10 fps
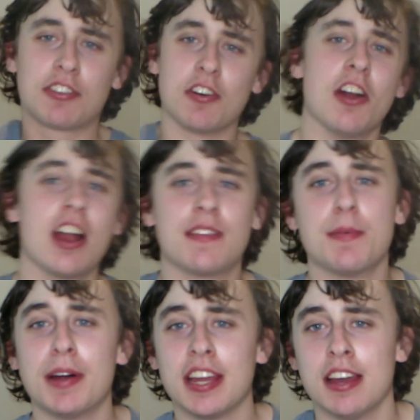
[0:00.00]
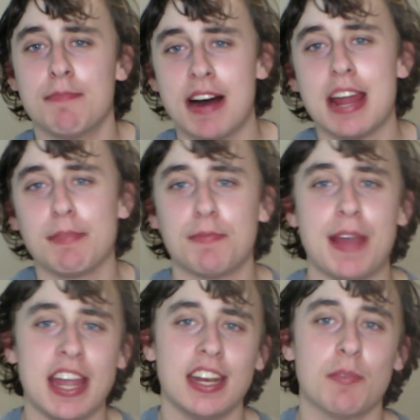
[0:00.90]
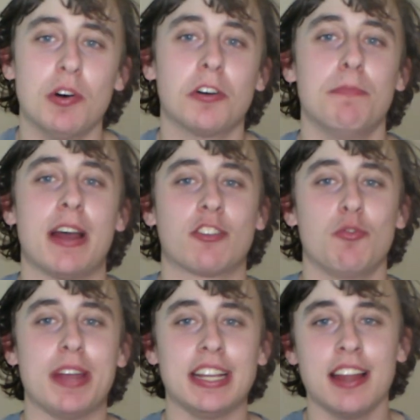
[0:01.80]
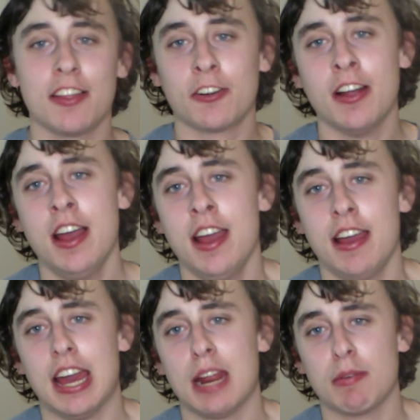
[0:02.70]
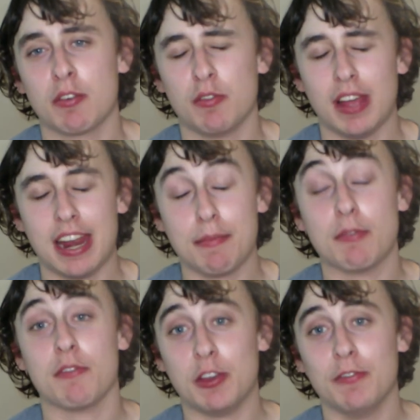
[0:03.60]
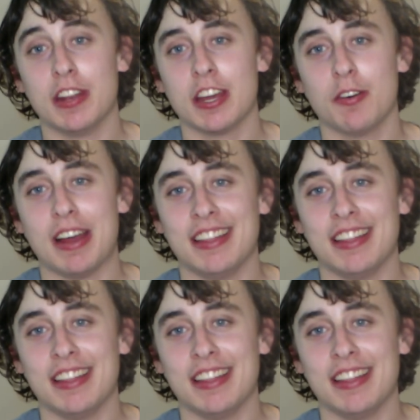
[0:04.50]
is going on, everybody? My name is Payne, and welcome back to another anime, anime review video.